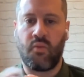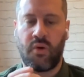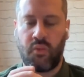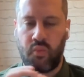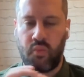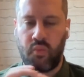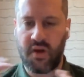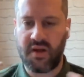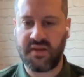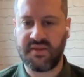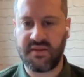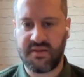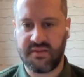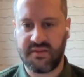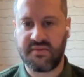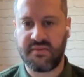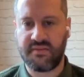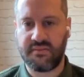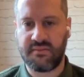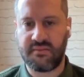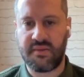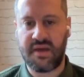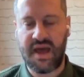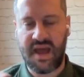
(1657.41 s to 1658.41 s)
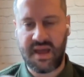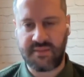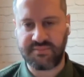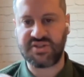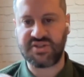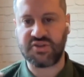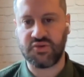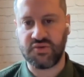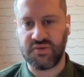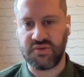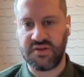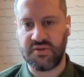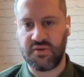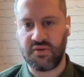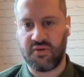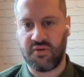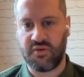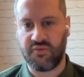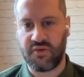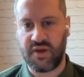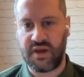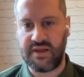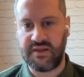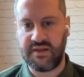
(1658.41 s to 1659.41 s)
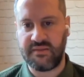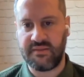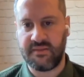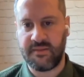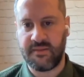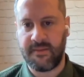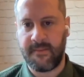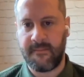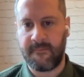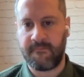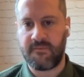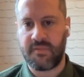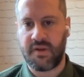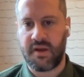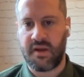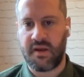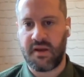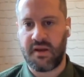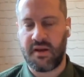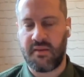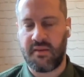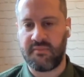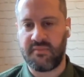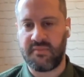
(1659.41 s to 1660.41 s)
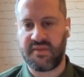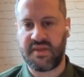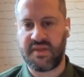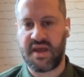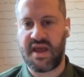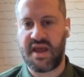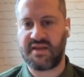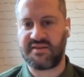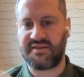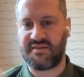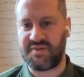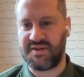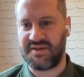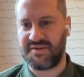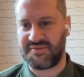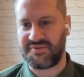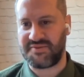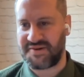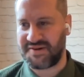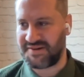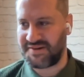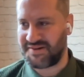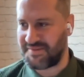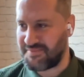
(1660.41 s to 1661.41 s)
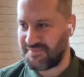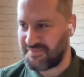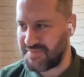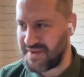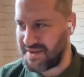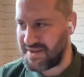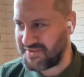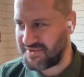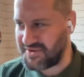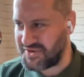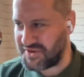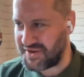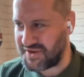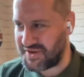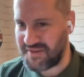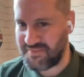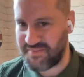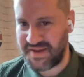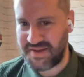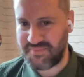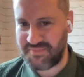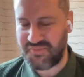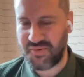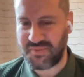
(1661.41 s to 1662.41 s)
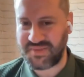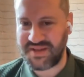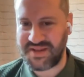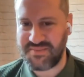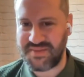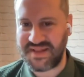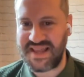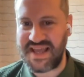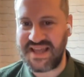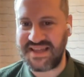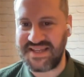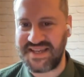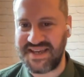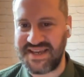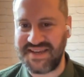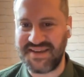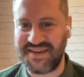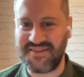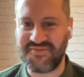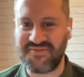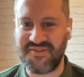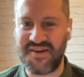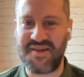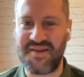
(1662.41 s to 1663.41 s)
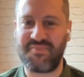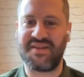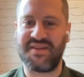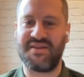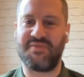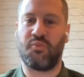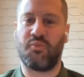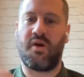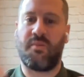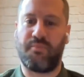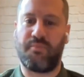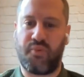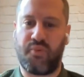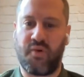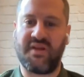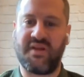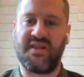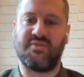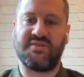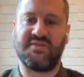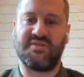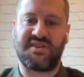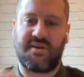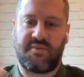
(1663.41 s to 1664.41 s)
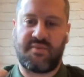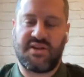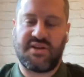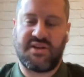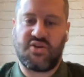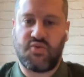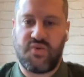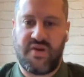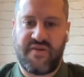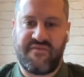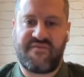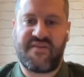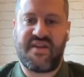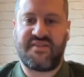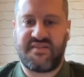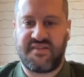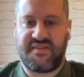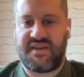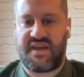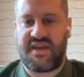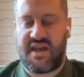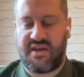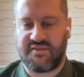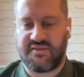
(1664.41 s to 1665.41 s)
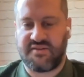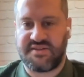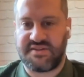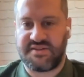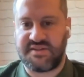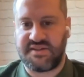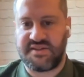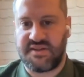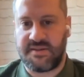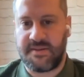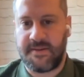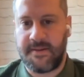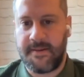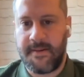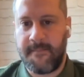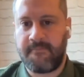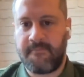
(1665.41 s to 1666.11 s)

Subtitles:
Well, one, absolutely not, right? There had to be, well, you're going back probably millennia here, right? But at one point, there was someone who invented accountancy.